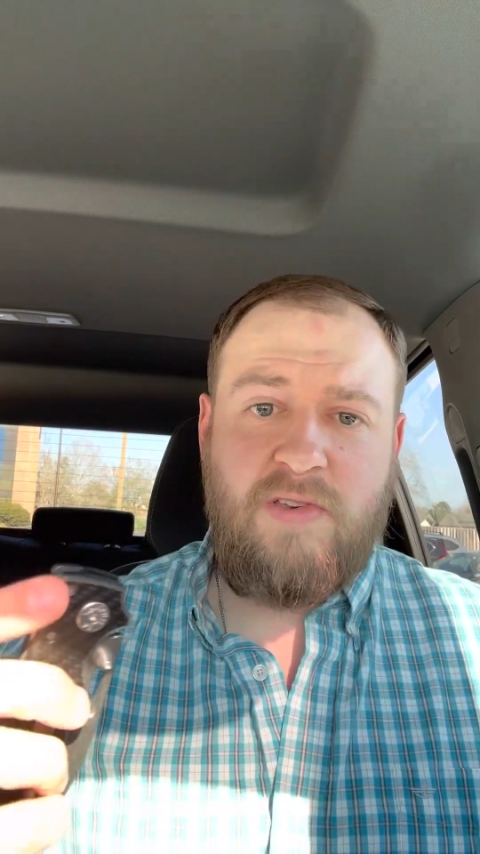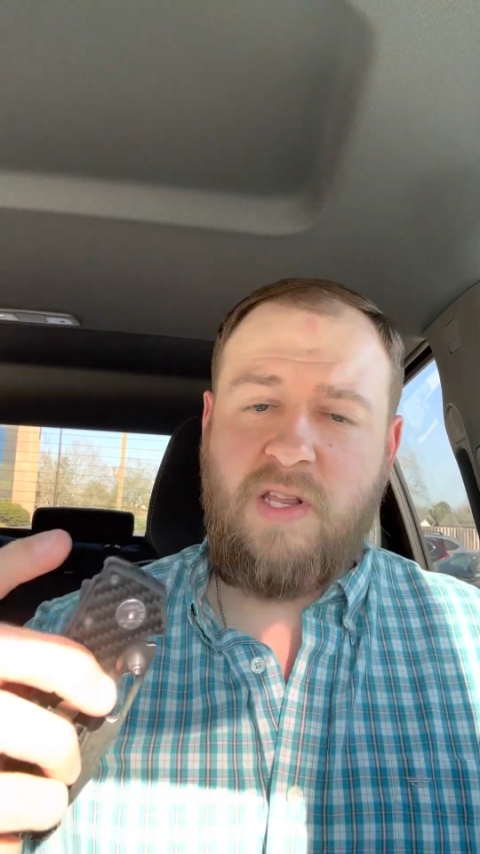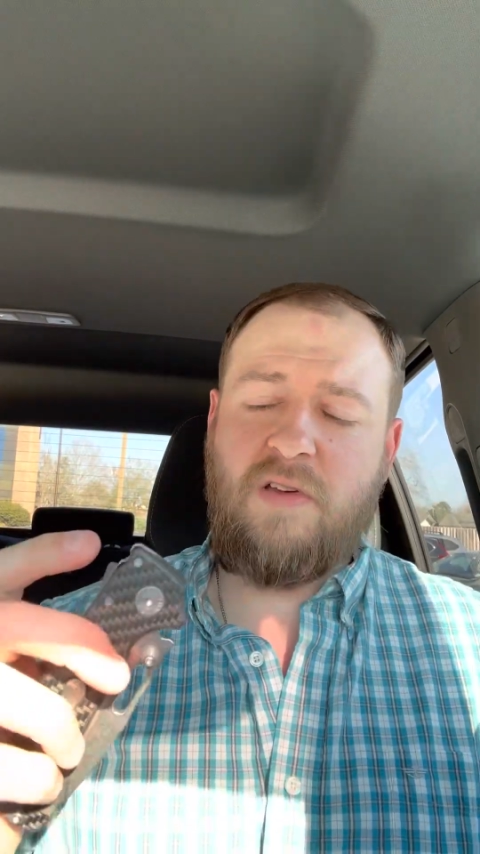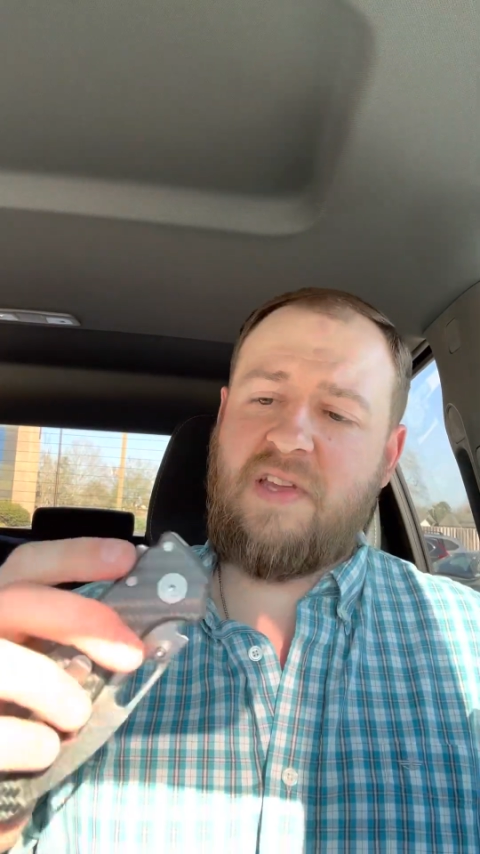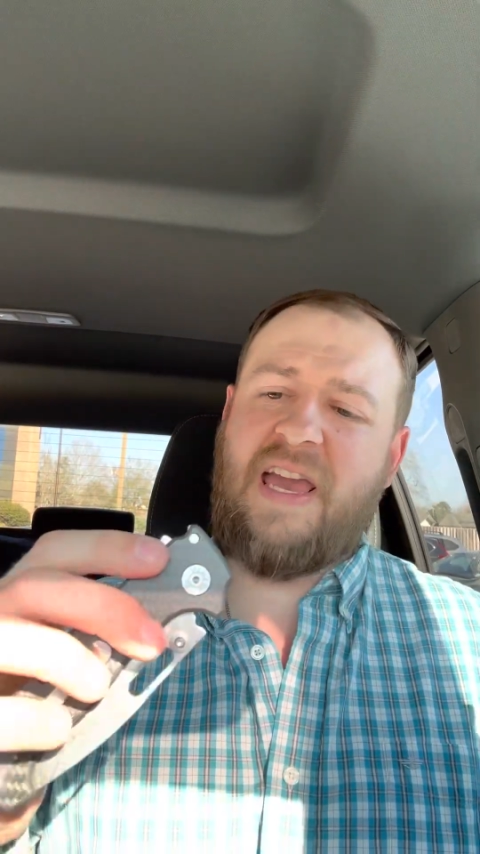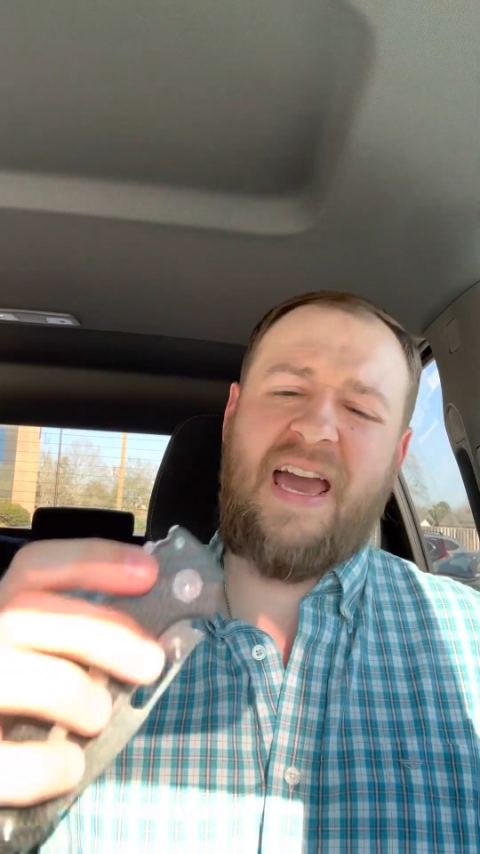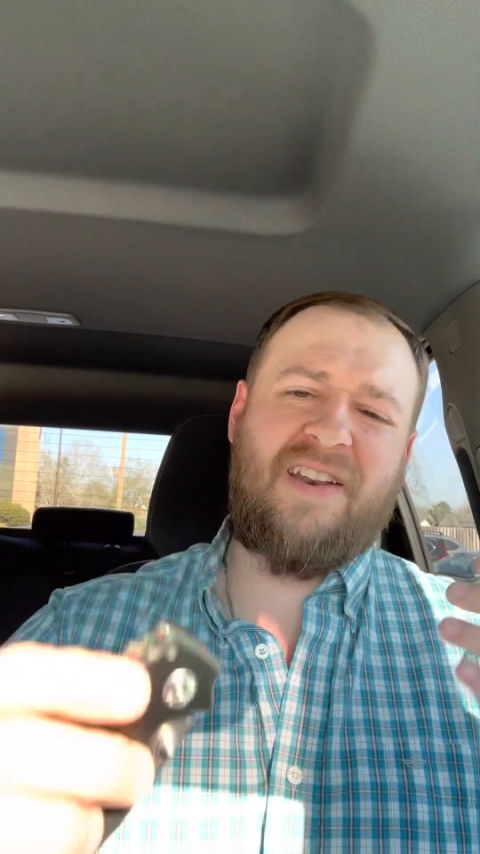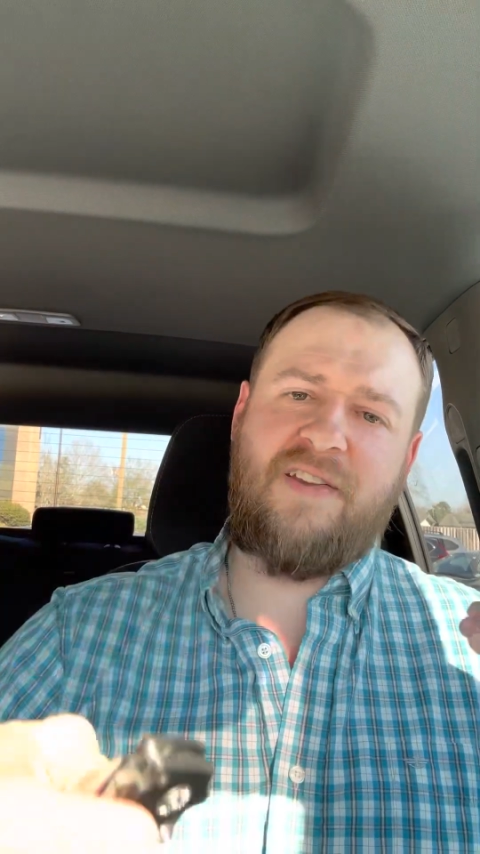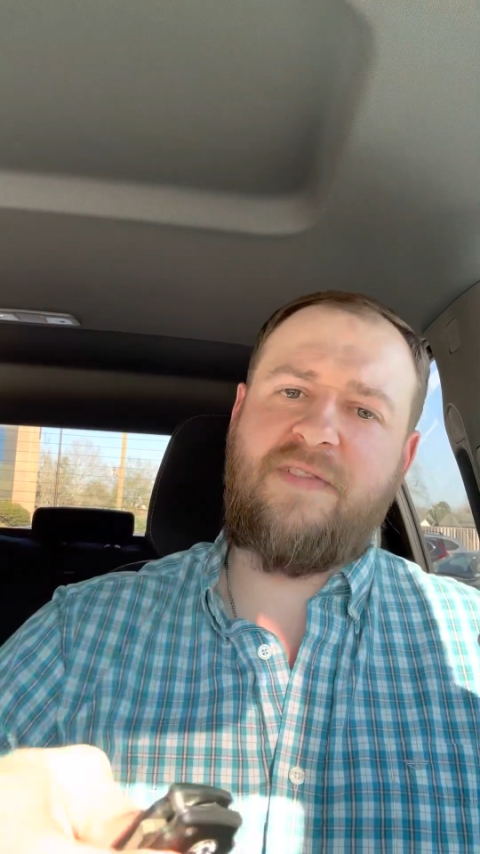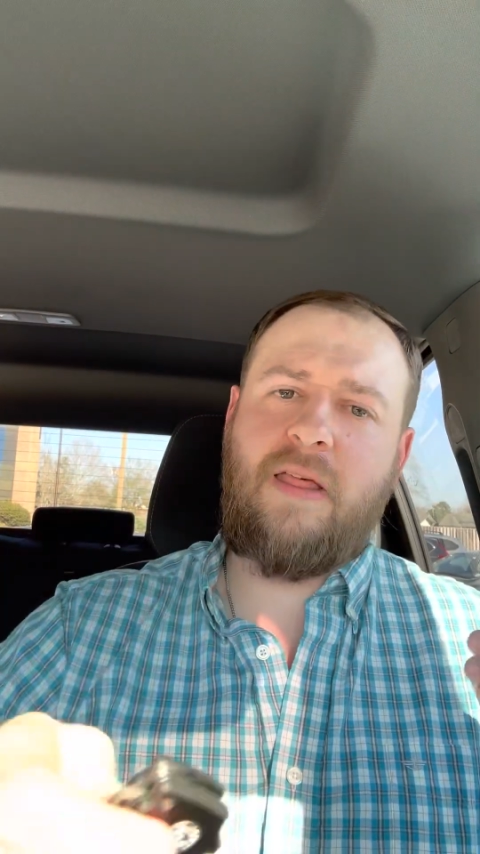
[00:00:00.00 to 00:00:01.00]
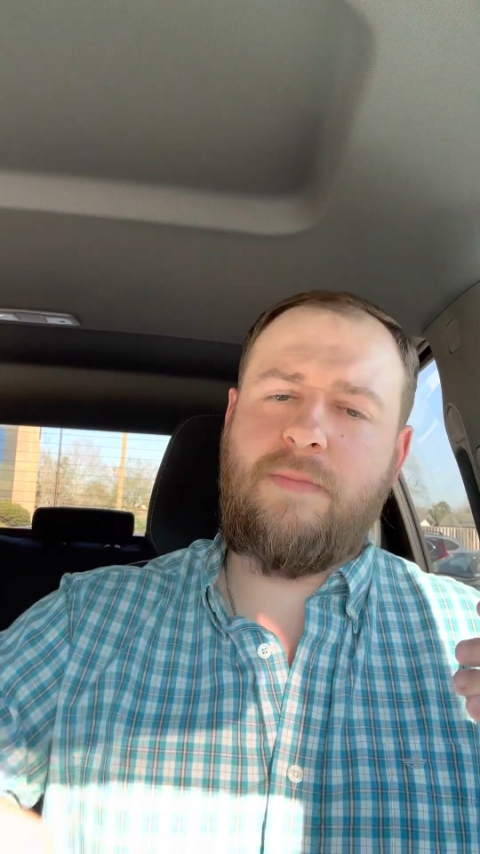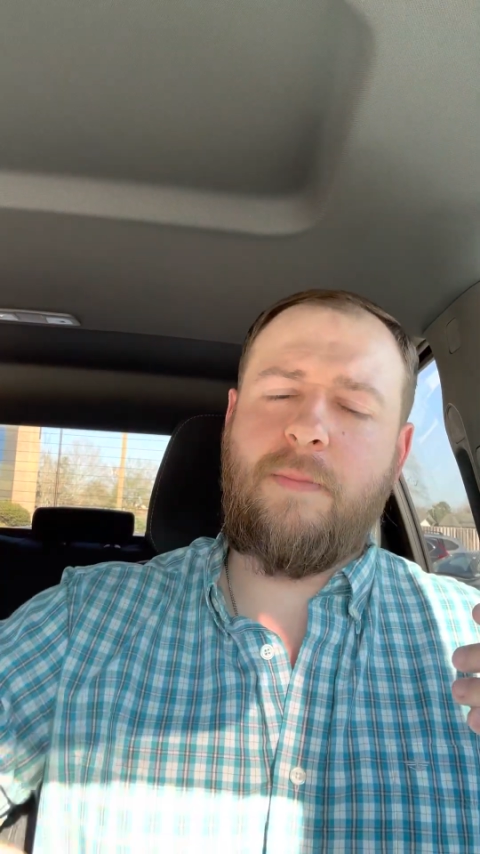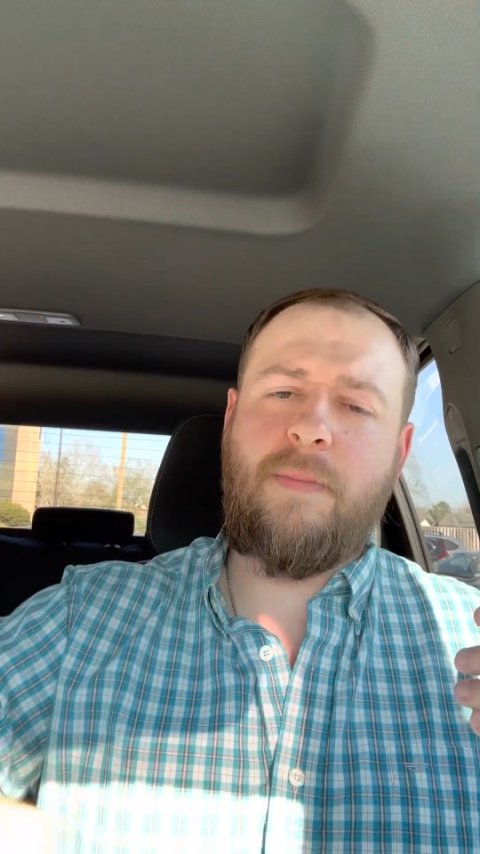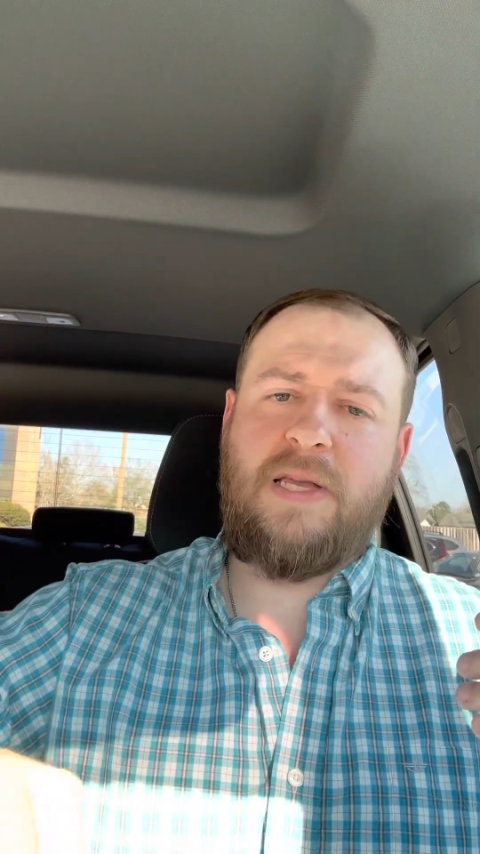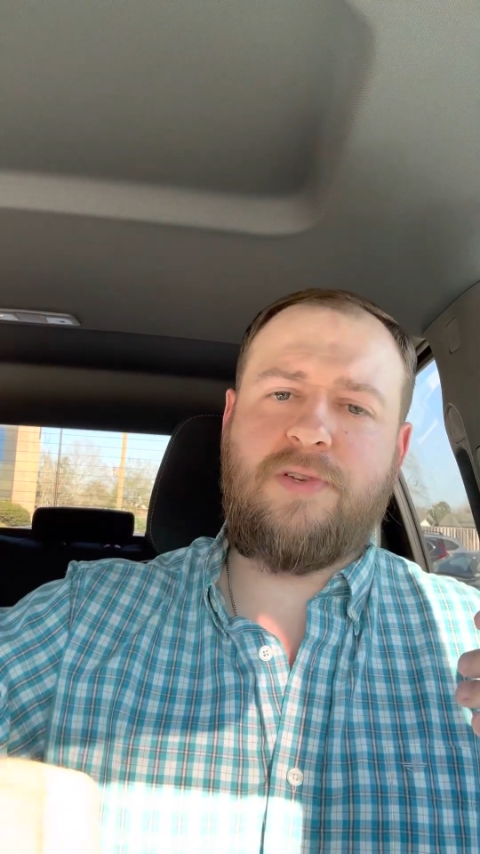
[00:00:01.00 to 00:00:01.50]
you know, to kind of develop the
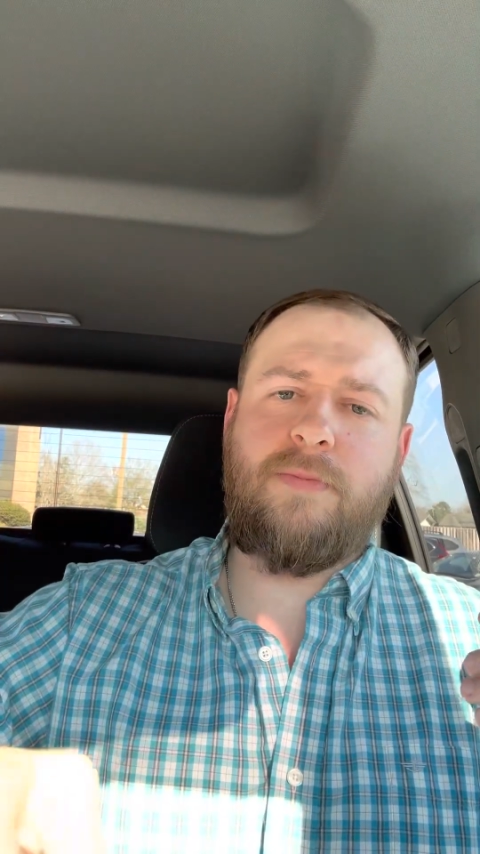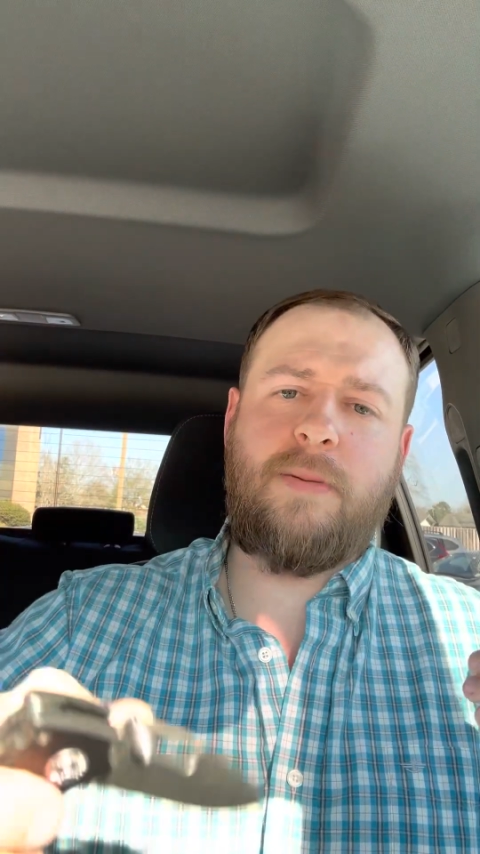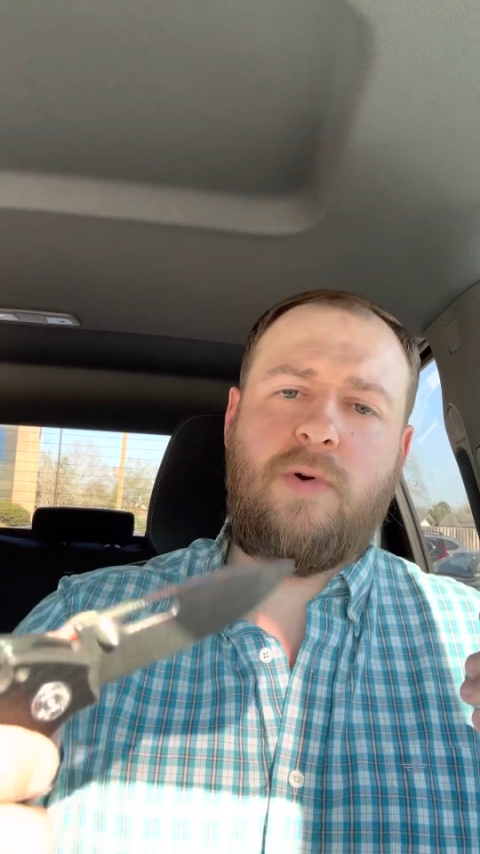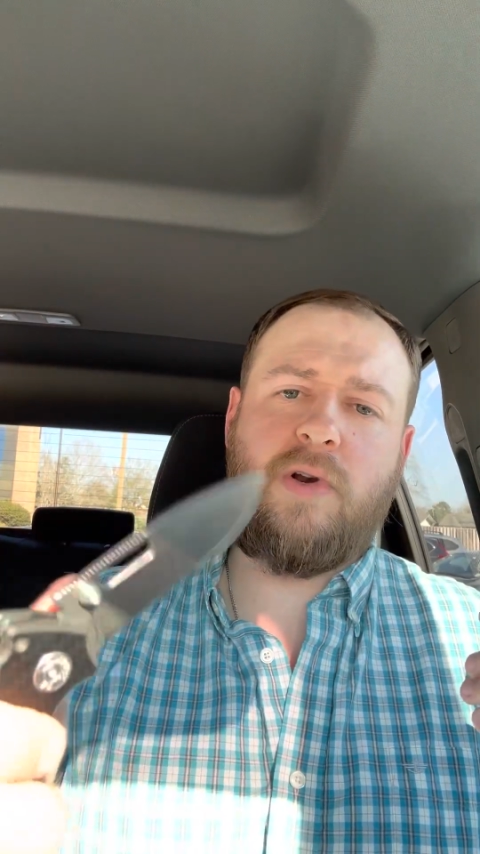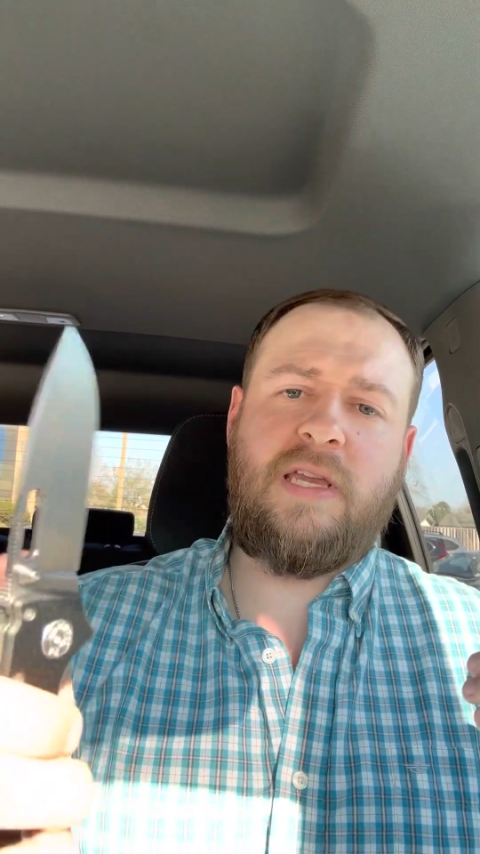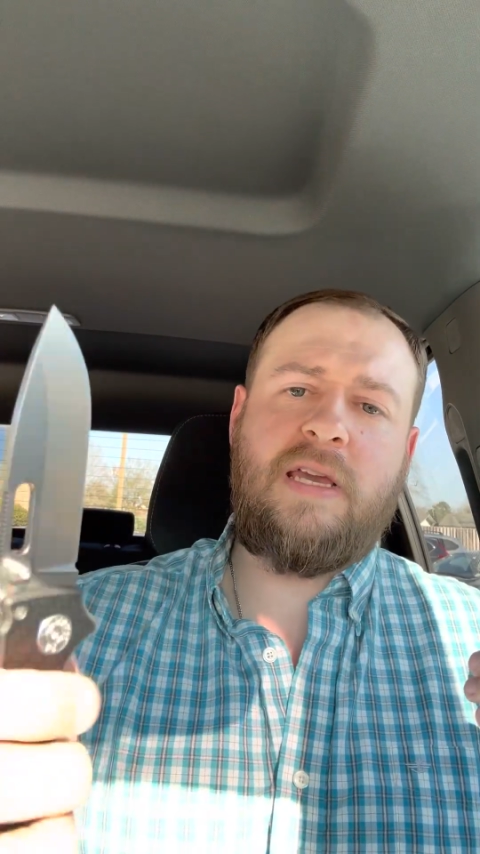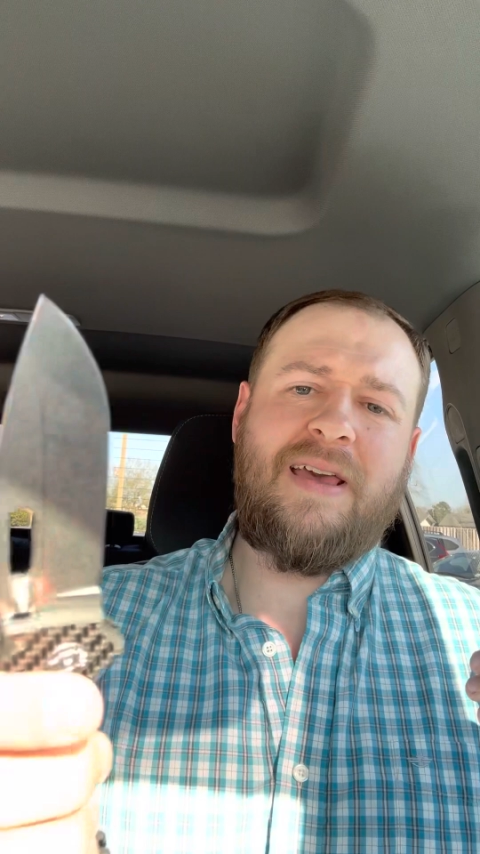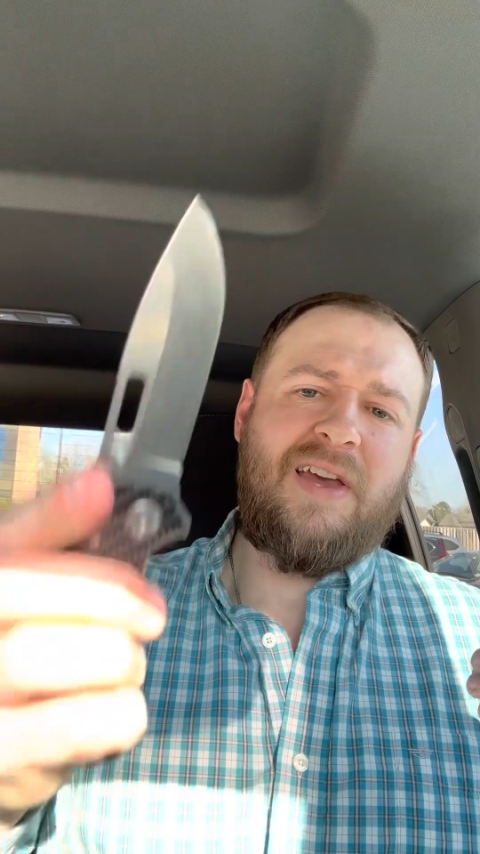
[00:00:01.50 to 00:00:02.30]
muscle memory